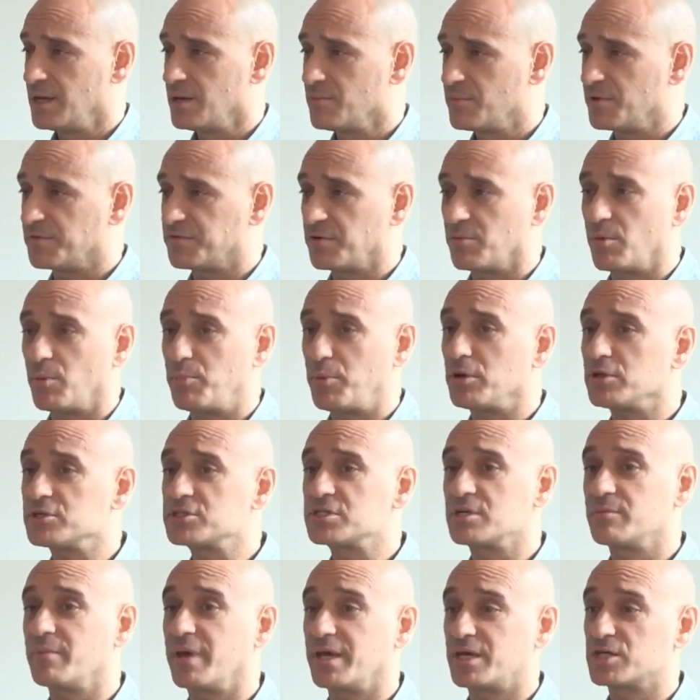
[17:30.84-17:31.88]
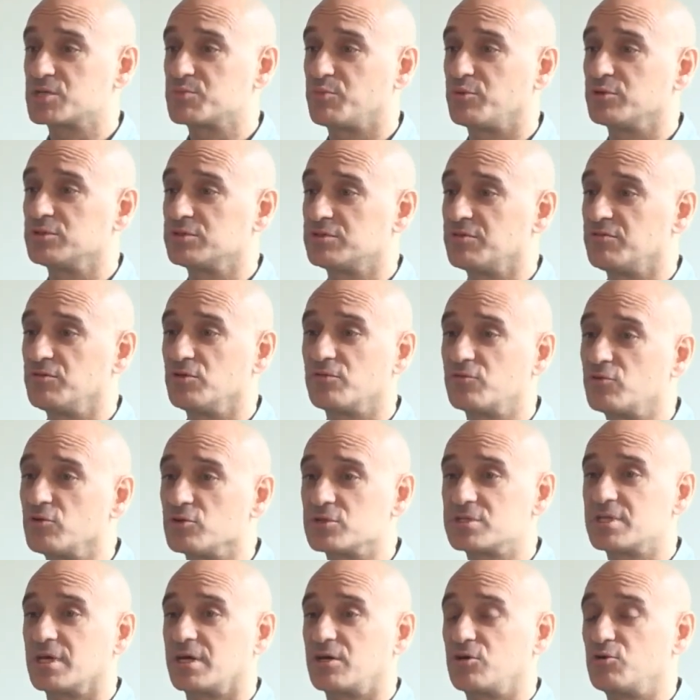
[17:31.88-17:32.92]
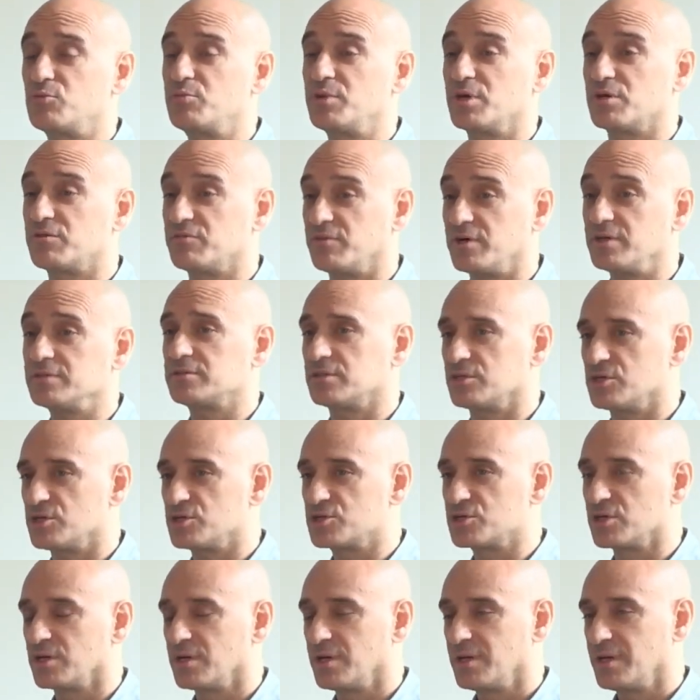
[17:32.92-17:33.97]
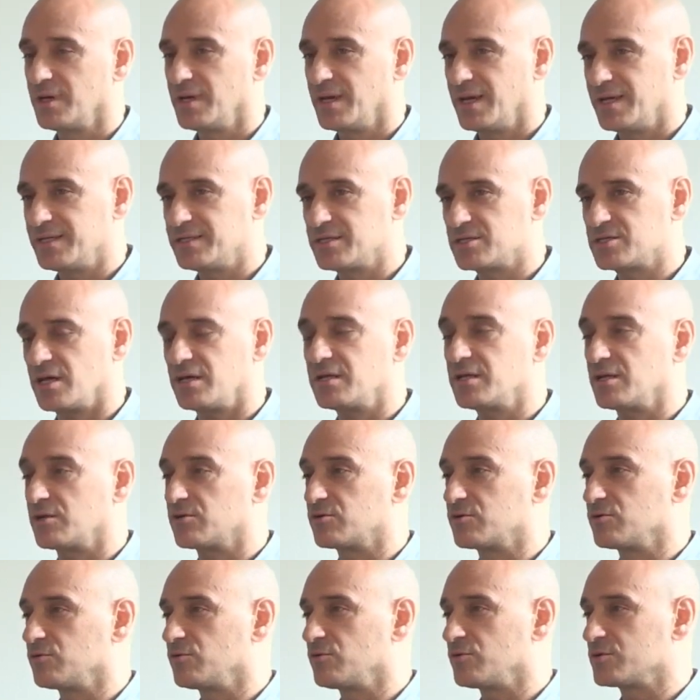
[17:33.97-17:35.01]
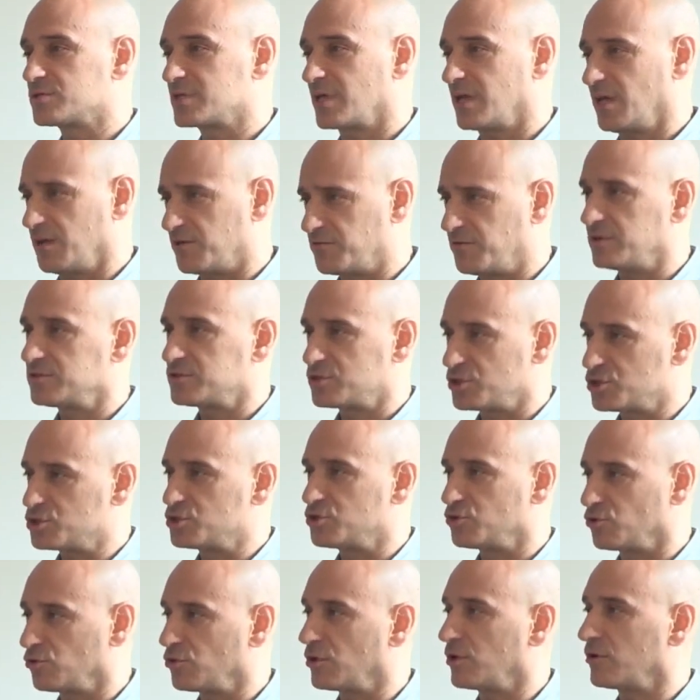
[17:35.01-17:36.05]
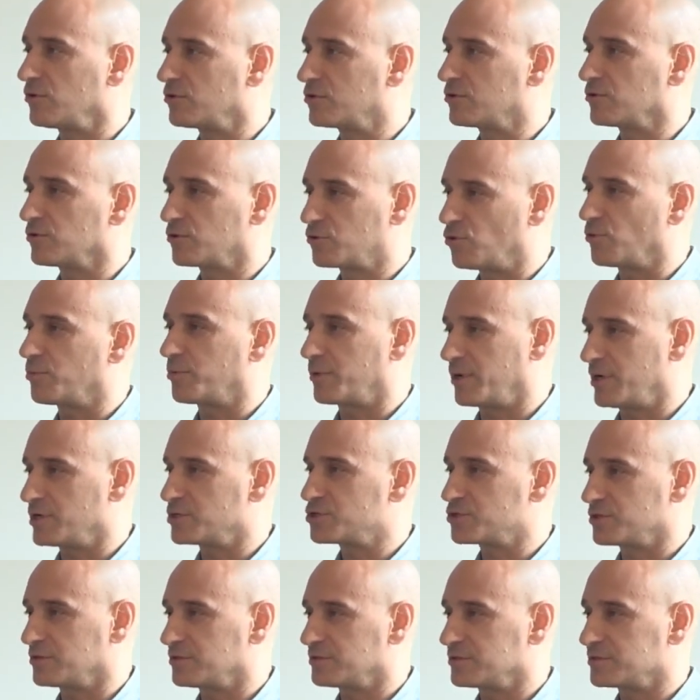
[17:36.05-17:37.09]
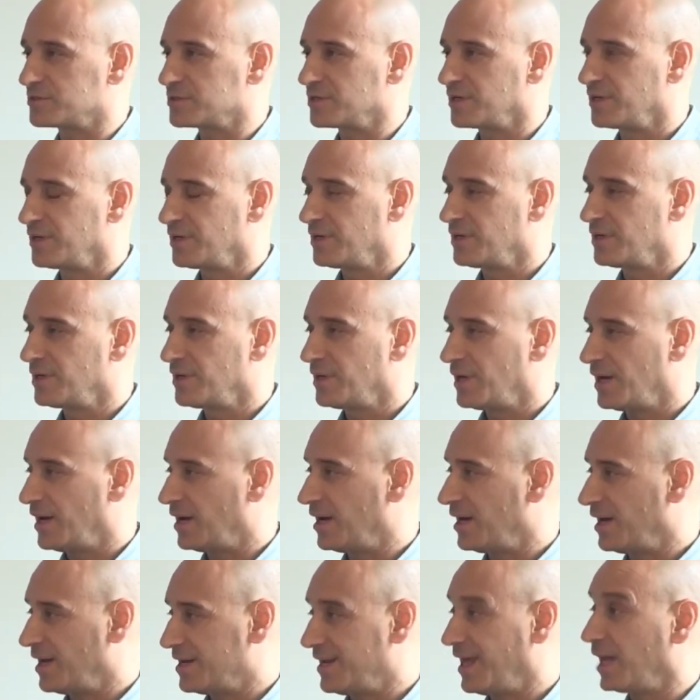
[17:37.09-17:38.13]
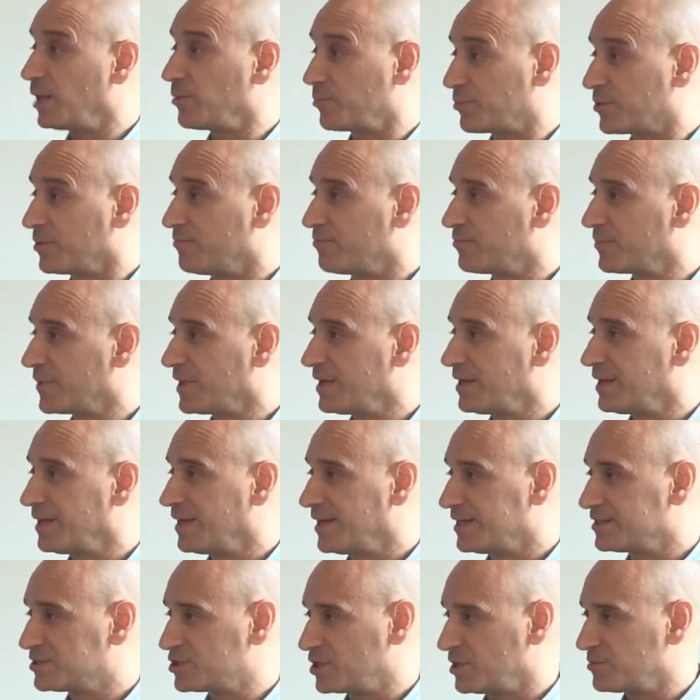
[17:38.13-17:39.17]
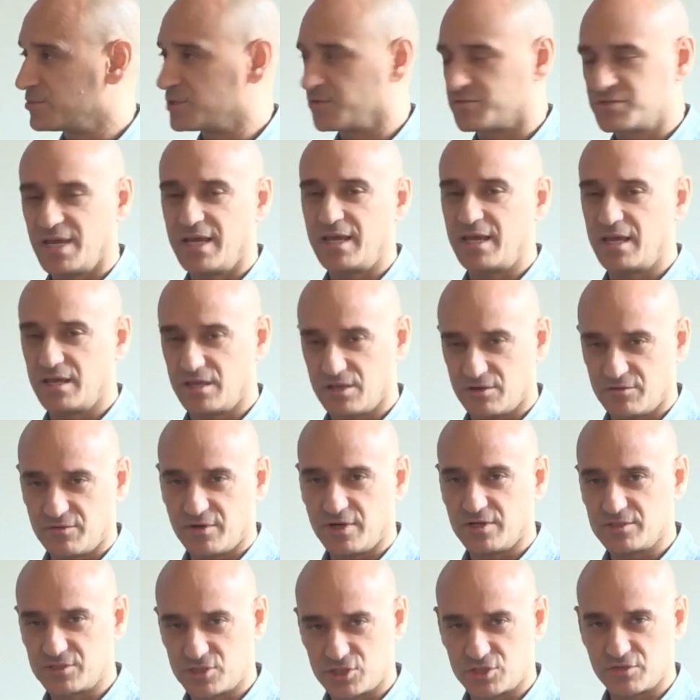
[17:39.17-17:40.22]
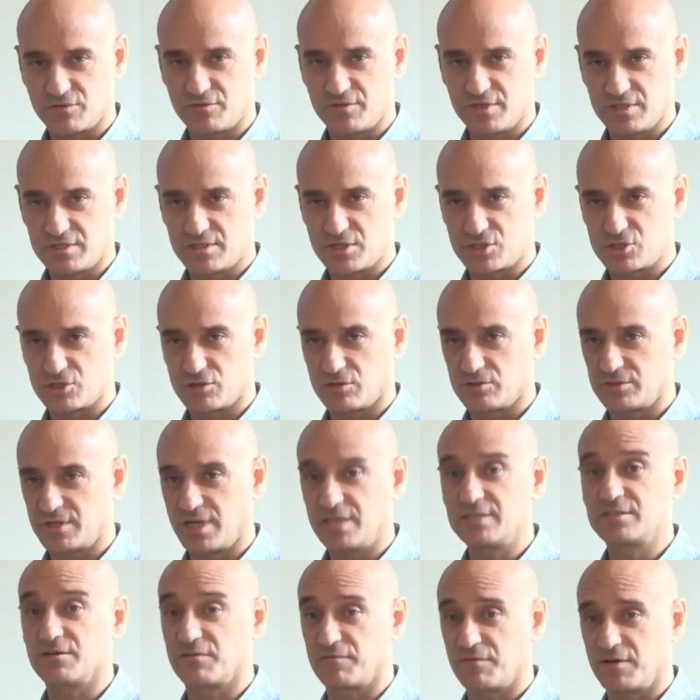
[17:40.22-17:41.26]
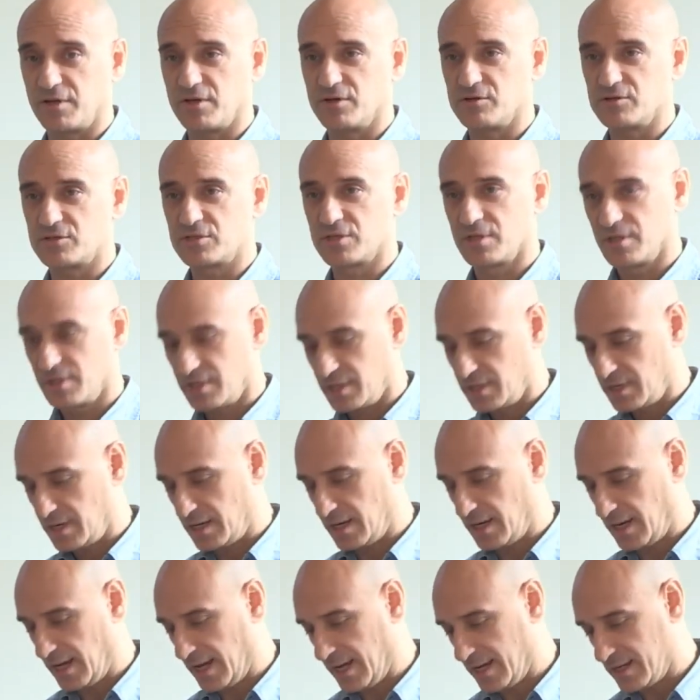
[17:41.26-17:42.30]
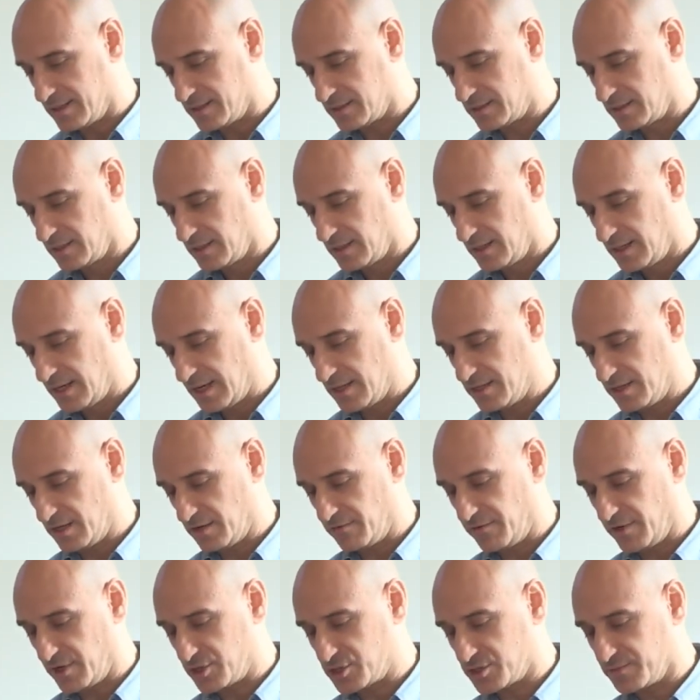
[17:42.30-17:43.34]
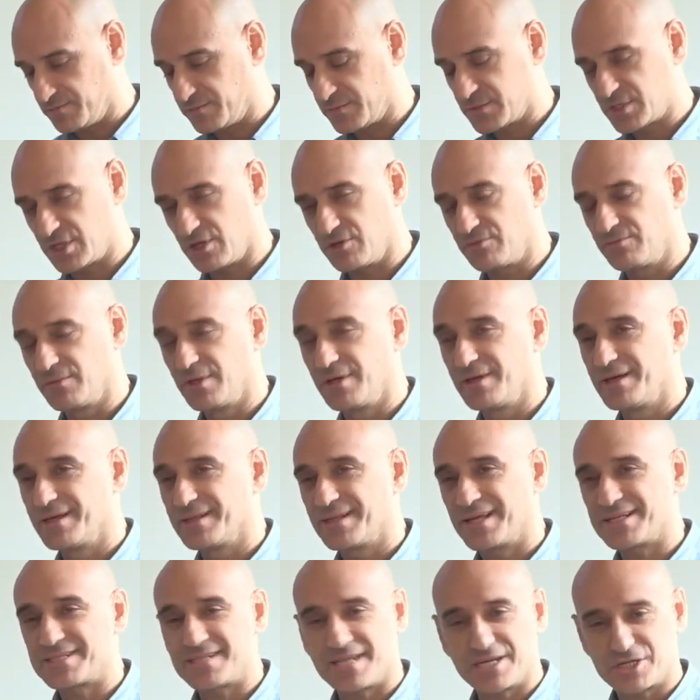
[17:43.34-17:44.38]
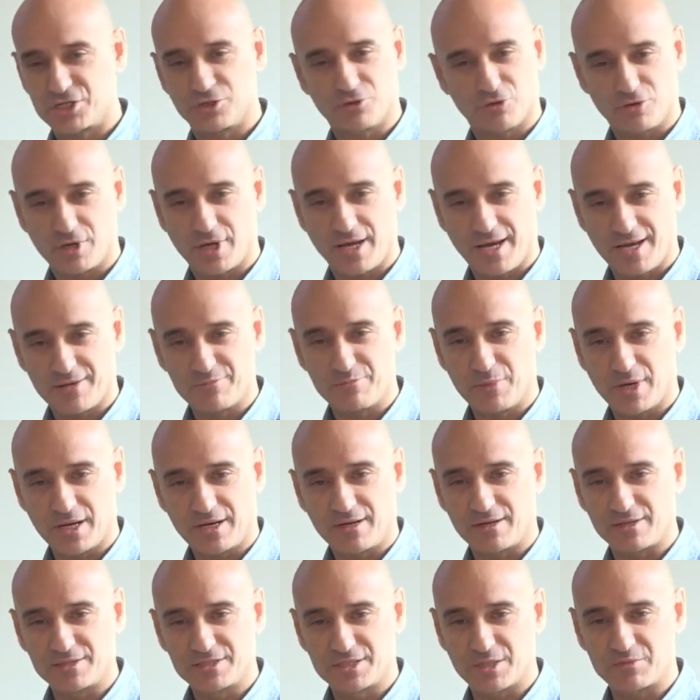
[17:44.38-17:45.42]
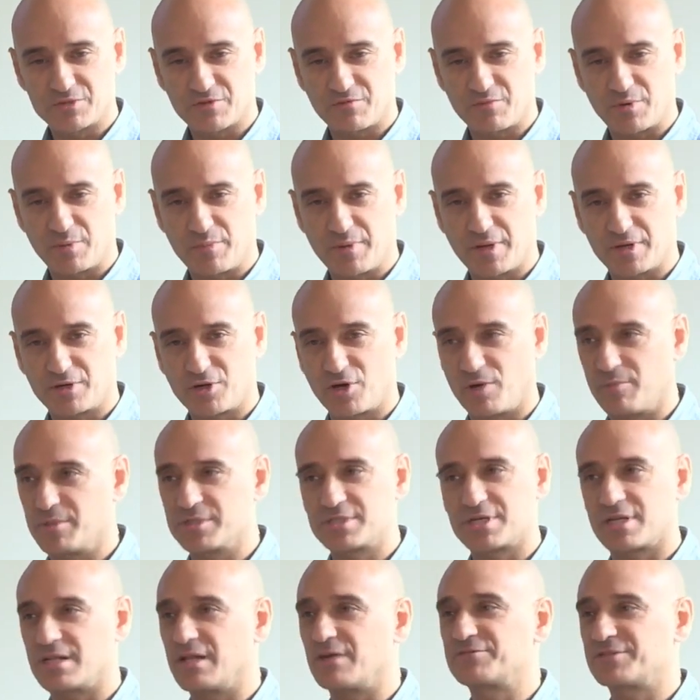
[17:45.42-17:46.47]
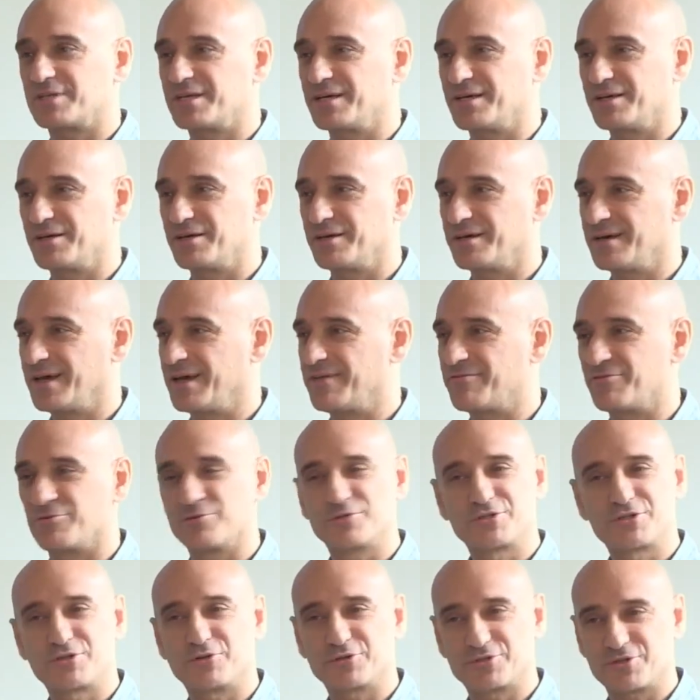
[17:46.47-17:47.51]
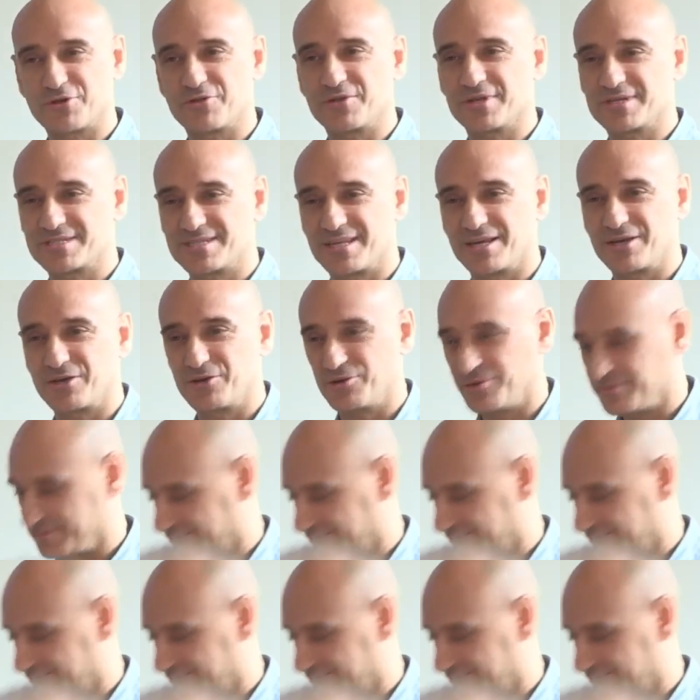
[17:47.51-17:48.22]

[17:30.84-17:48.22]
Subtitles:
But from a policymaker's point of view, of course, there could be advantage in designing rules that advantage your local corporations and help them in terms of taking advantage of these digital data flows and the innovation. So that's actually all I had, Michael, in terms of prepared comments. I'd love to hear everyone's thoughts on this. Thank you